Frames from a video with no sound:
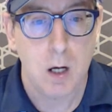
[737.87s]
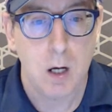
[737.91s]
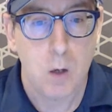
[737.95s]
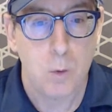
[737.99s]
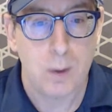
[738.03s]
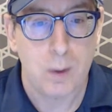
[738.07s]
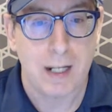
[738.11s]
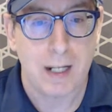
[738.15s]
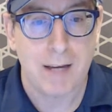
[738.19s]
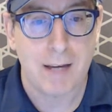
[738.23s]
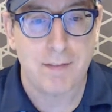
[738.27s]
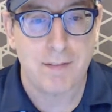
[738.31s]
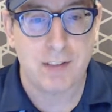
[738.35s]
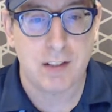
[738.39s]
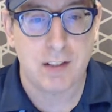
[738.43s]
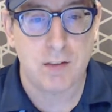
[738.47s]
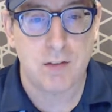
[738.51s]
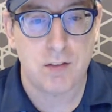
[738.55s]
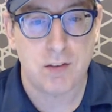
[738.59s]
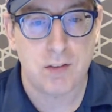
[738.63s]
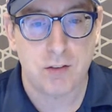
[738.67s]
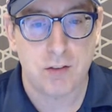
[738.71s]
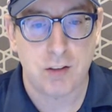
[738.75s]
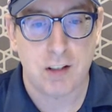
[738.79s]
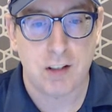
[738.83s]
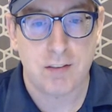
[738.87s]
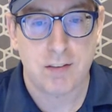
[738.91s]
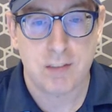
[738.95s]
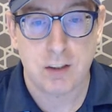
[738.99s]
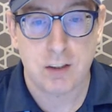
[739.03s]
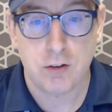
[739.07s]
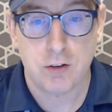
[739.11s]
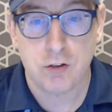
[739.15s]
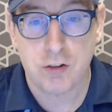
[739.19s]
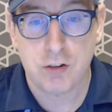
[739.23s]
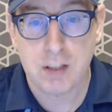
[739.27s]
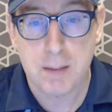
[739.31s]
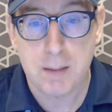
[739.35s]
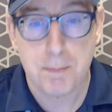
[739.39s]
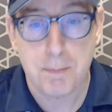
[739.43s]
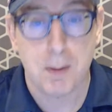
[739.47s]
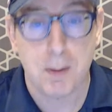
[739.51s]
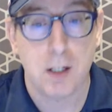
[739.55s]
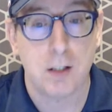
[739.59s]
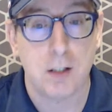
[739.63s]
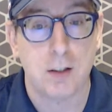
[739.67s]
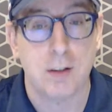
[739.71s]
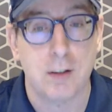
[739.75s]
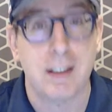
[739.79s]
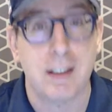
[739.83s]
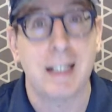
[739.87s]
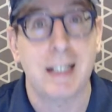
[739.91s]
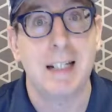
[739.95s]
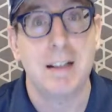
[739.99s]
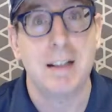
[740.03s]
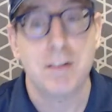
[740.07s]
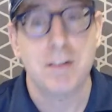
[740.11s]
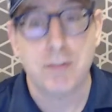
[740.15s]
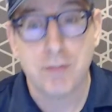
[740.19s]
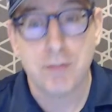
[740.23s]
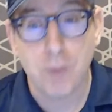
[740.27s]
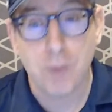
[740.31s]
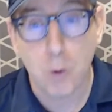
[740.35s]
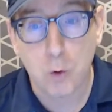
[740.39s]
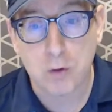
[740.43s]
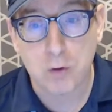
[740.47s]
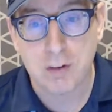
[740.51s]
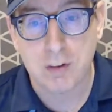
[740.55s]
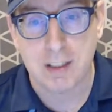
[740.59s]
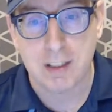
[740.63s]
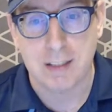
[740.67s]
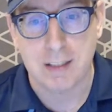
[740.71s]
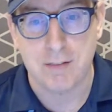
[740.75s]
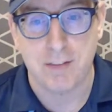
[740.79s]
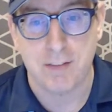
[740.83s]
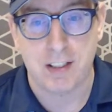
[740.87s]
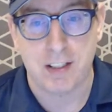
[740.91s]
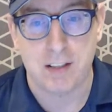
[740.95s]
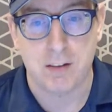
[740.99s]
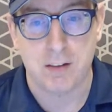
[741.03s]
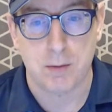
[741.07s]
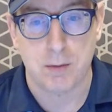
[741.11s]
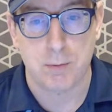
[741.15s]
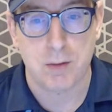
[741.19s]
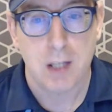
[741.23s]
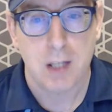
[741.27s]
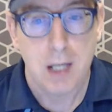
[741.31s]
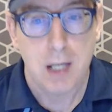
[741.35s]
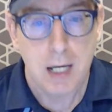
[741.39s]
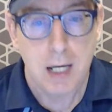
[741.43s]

with evidence suggesting she murdered at least 14 victims,